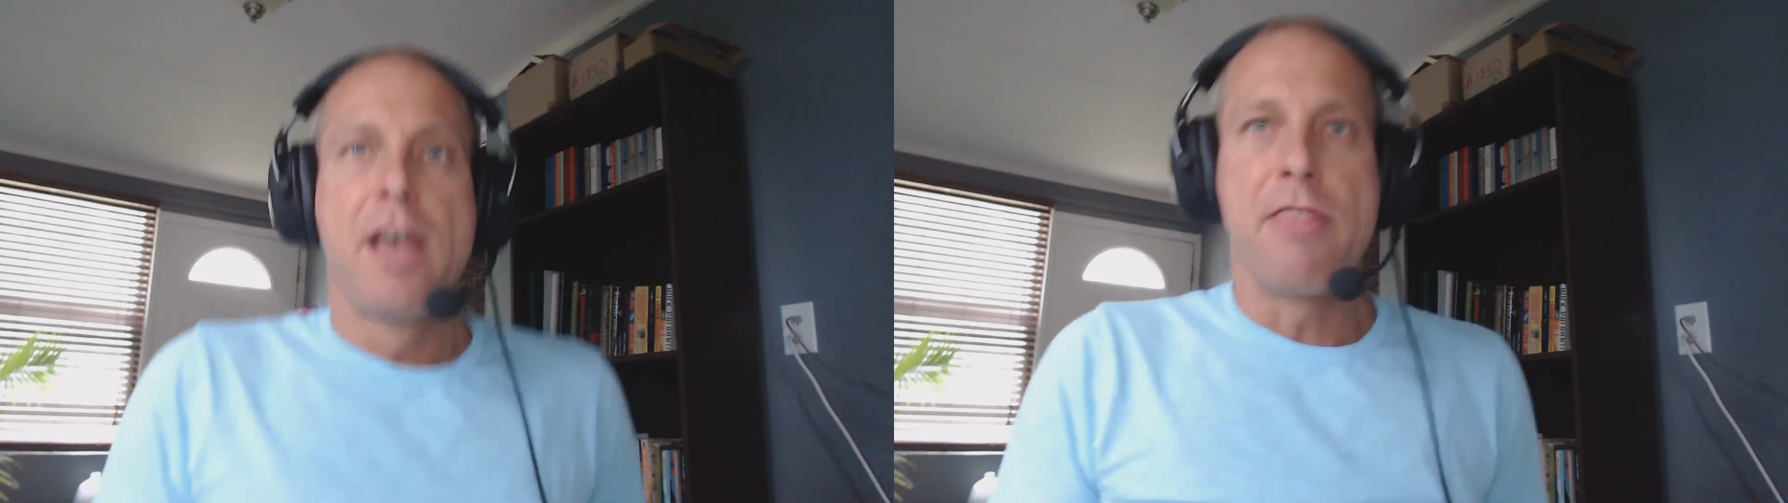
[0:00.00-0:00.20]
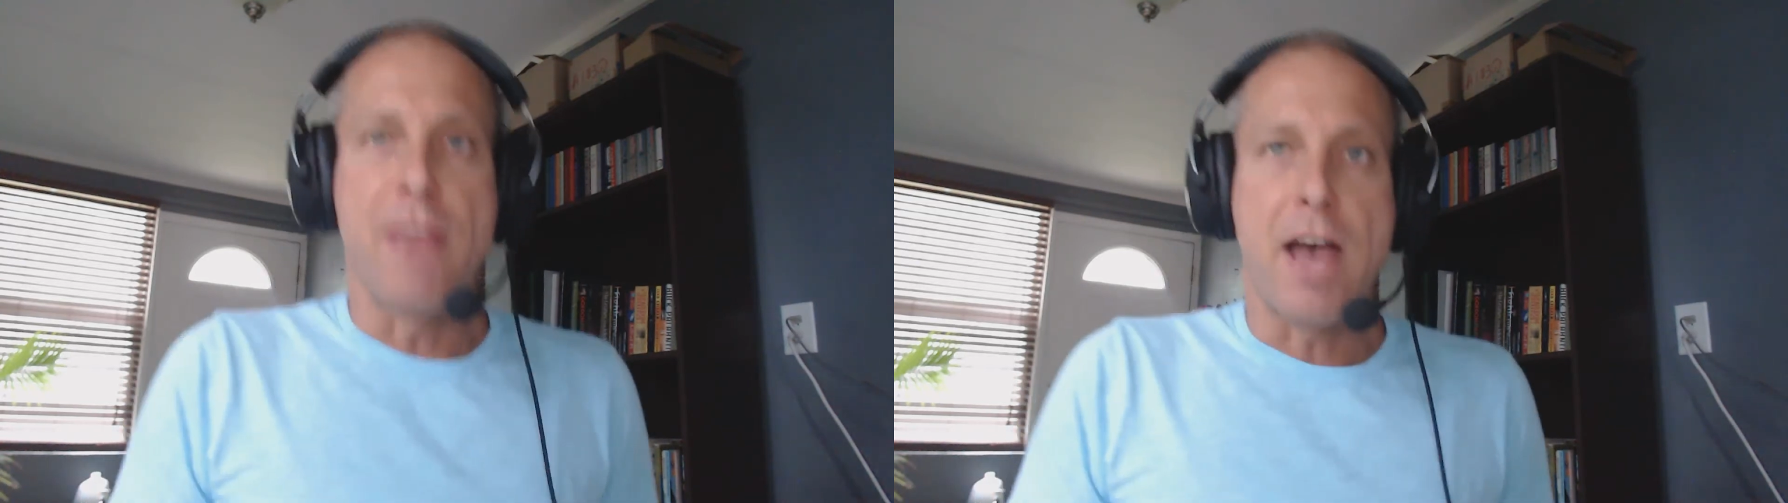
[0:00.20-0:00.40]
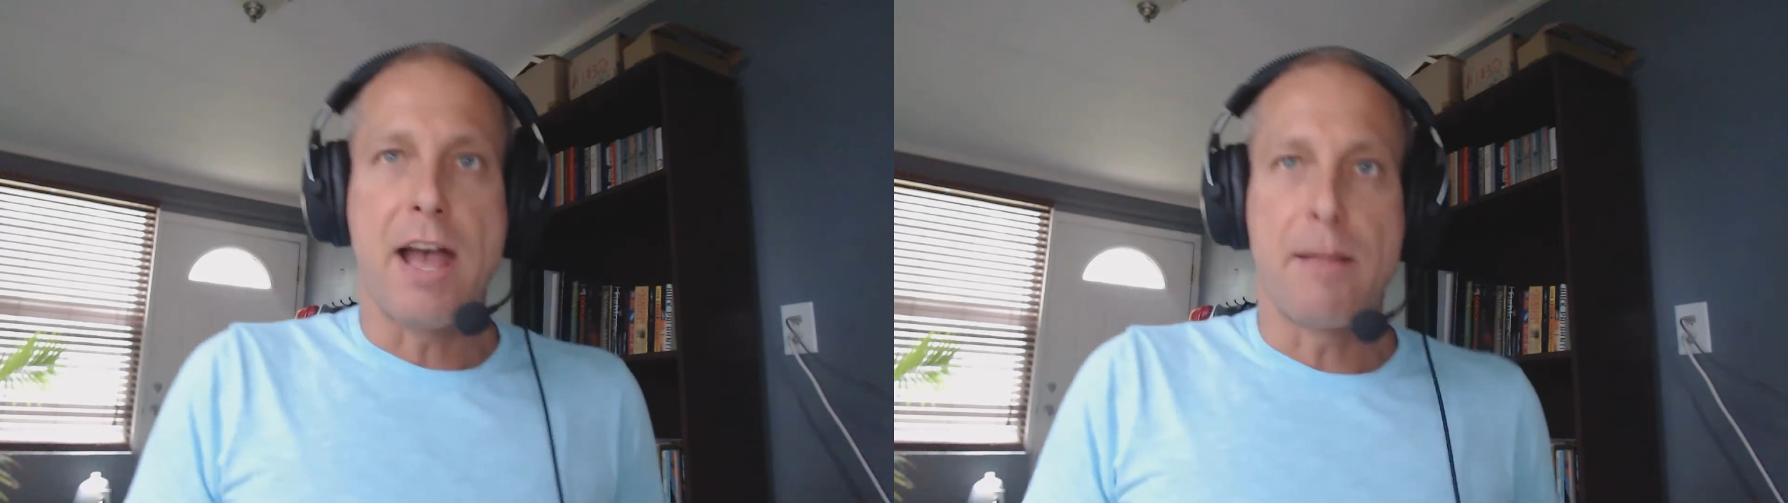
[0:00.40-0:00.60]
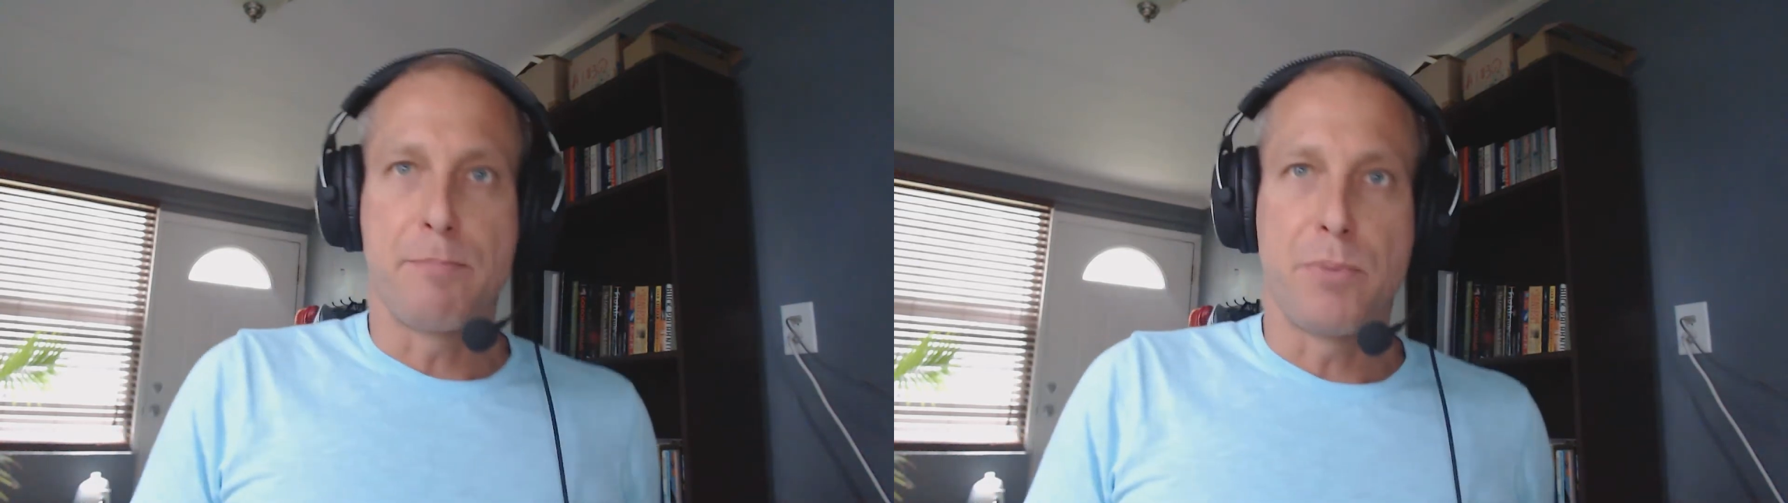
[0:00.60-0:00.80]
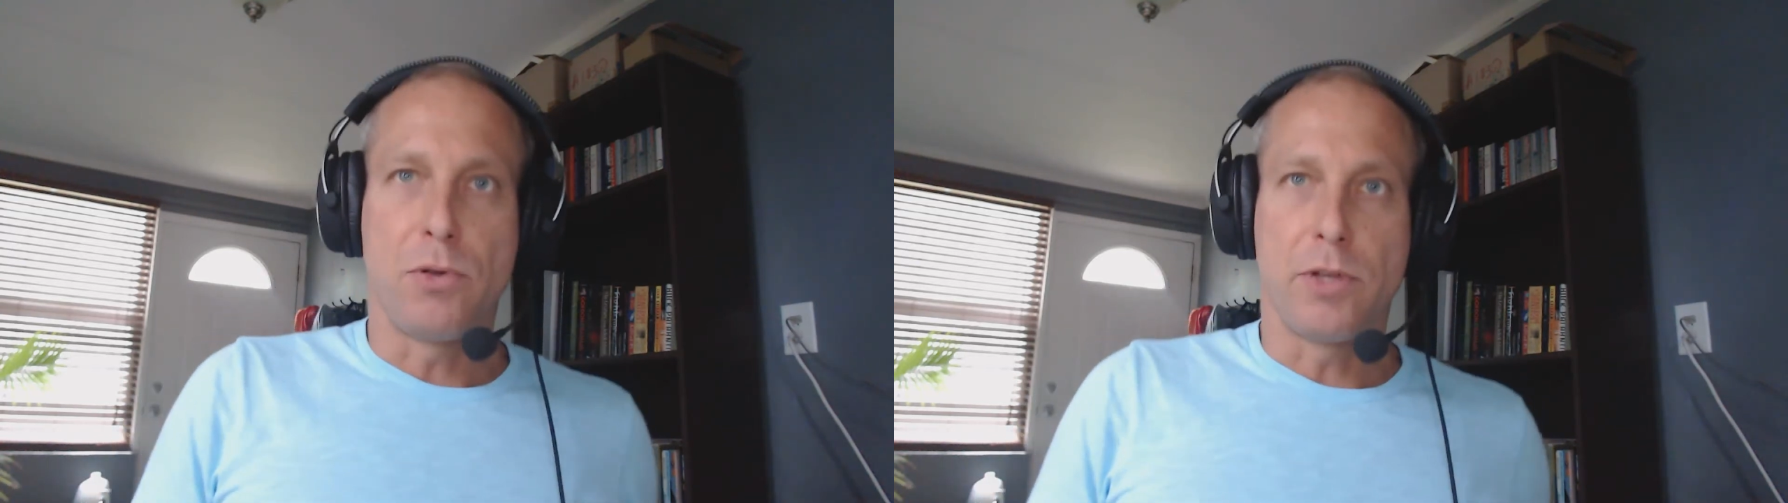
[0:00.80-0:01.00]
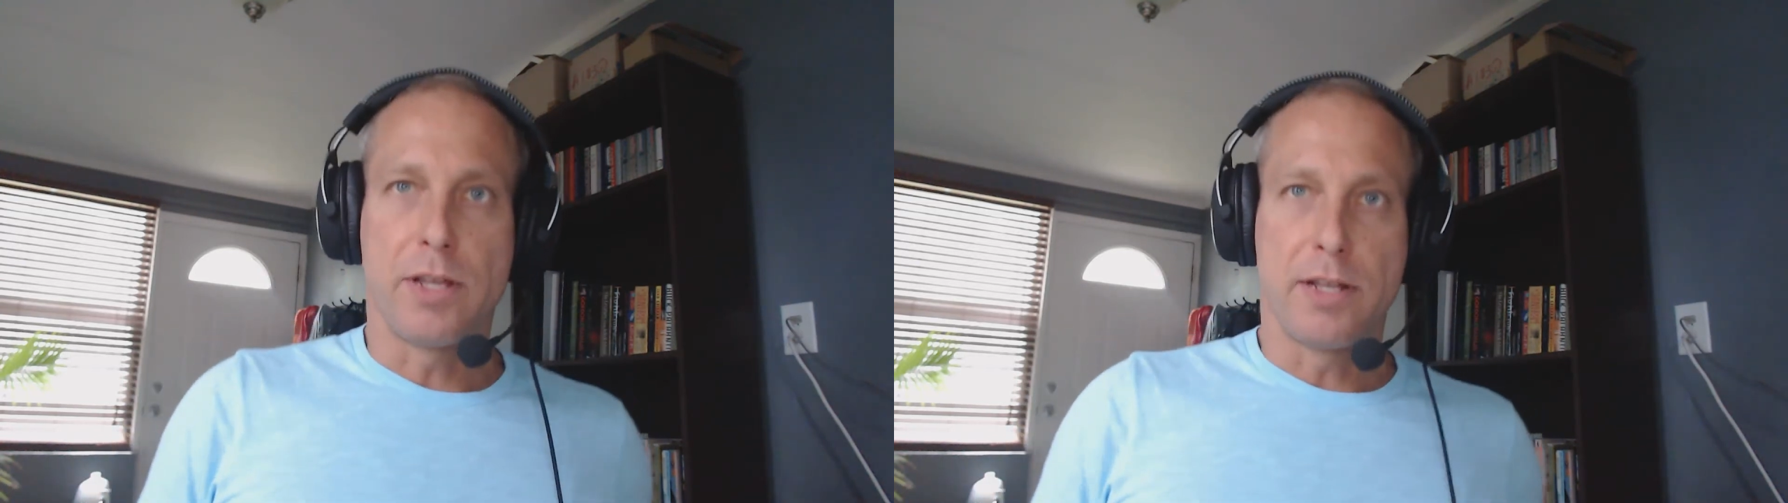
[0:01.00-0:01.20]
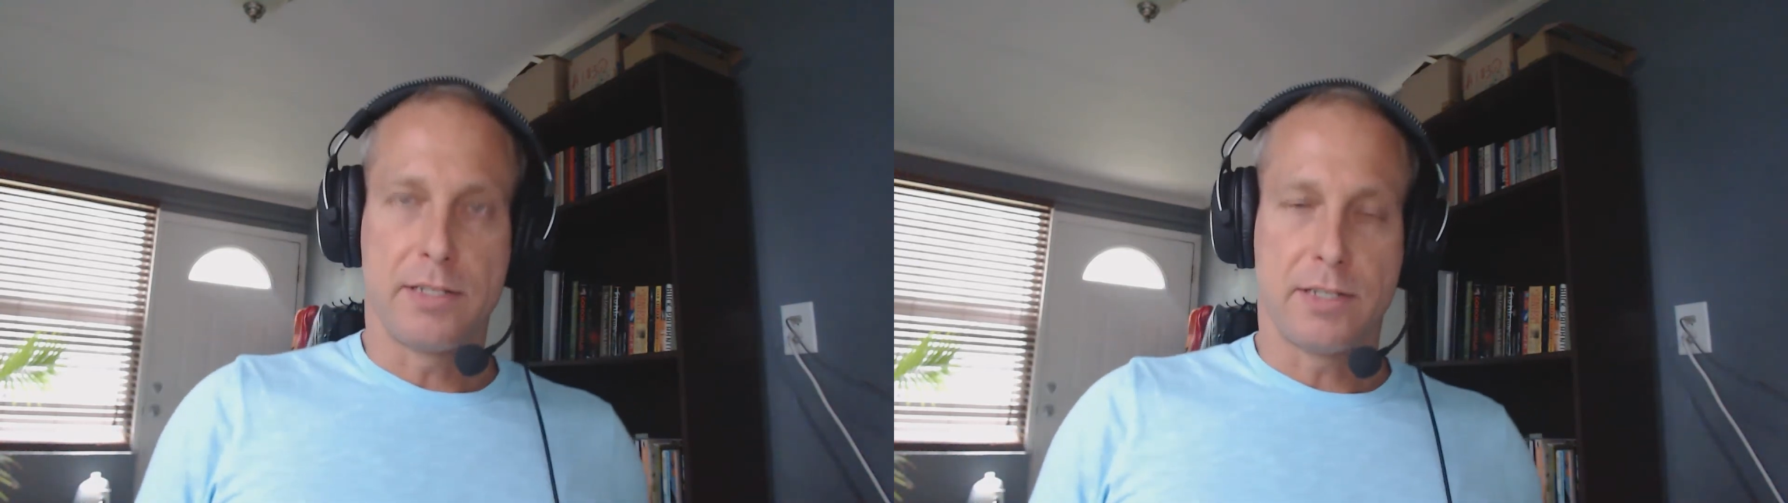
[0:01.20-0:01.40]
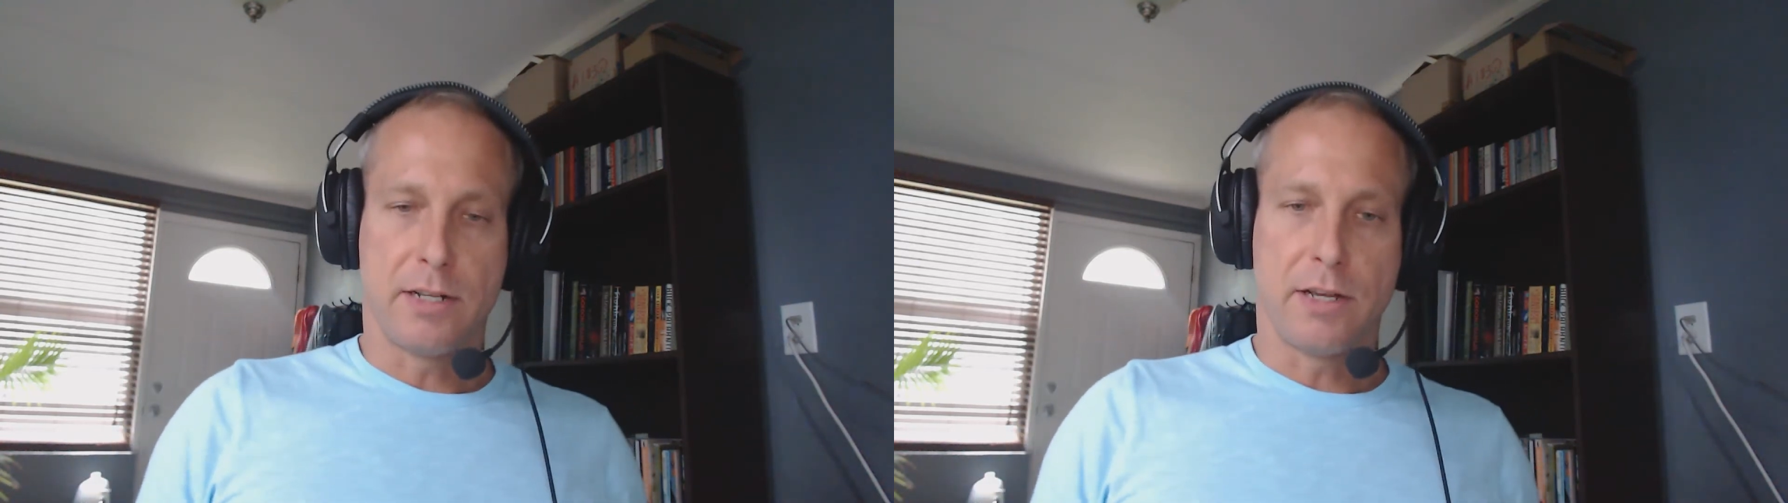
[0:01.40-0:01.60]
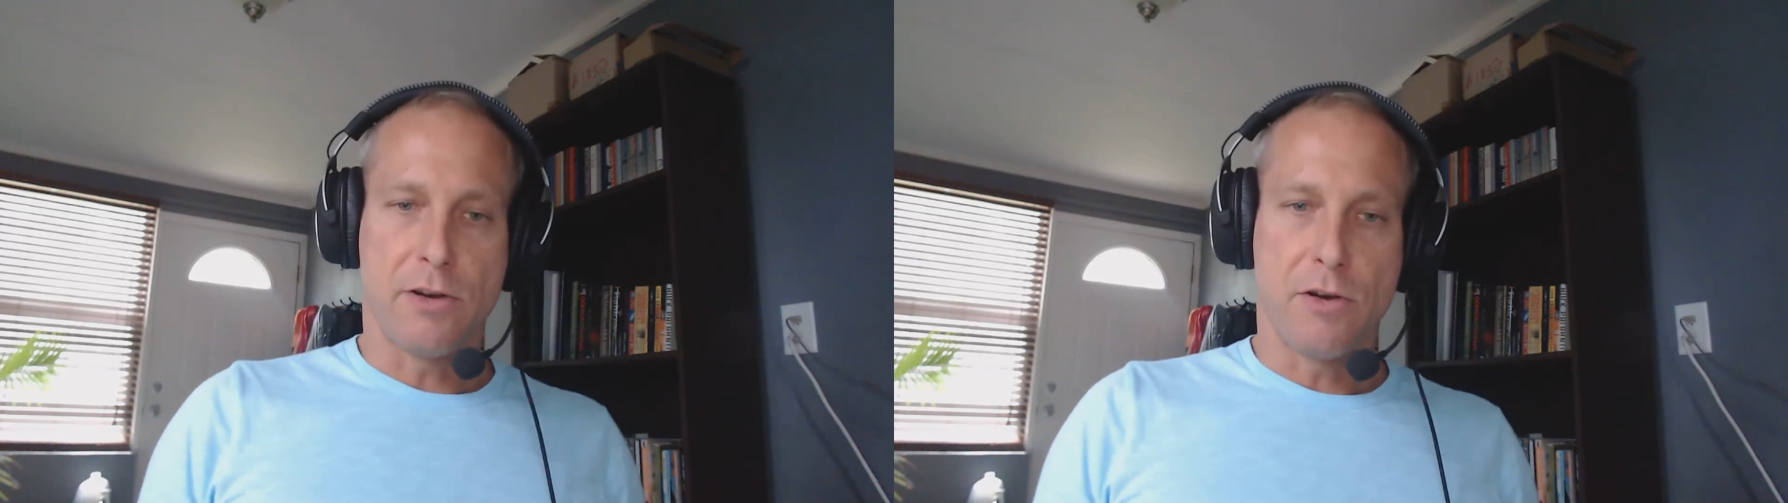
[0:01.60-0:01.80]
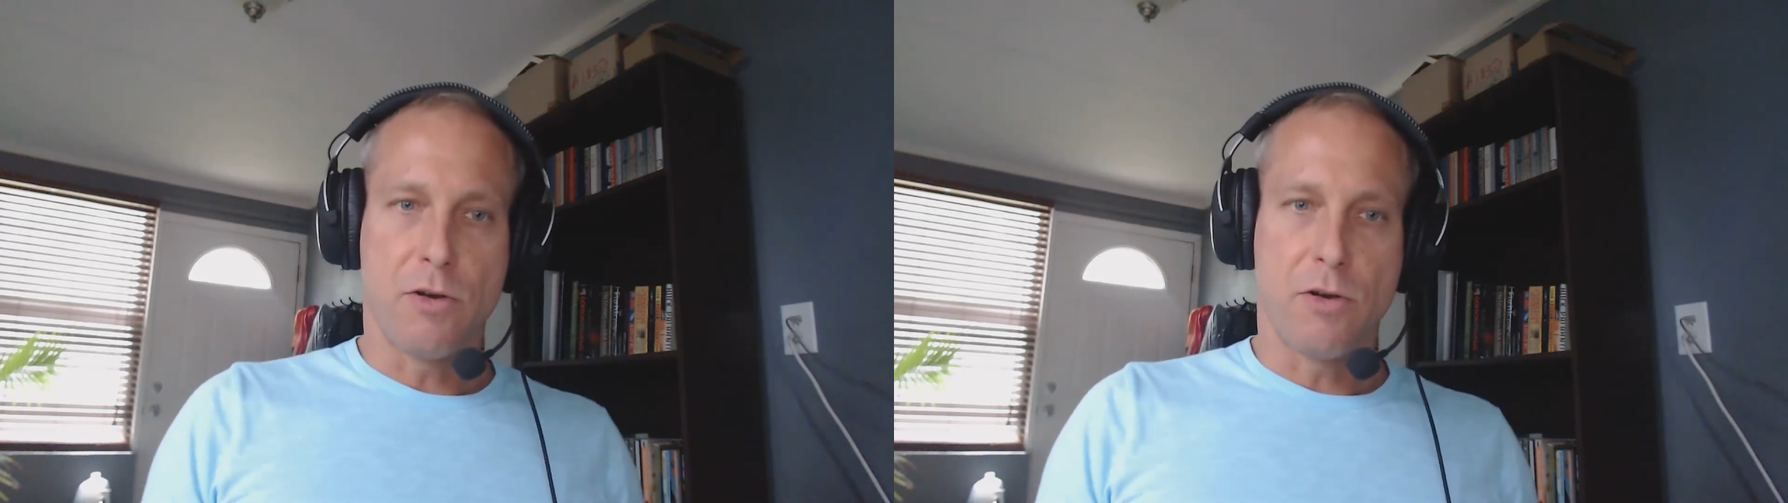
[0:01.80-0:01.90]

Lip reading: that Bullion is going to go